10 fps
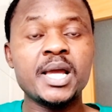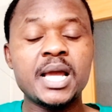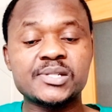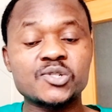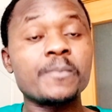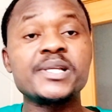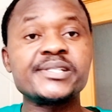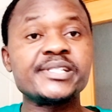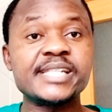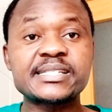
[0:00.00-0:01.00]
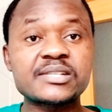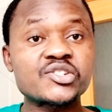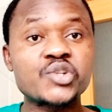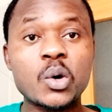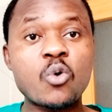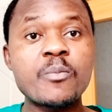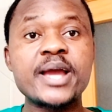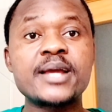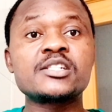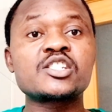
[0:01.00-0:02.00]
submit the necessary
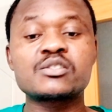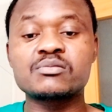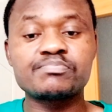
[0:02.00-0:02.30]
document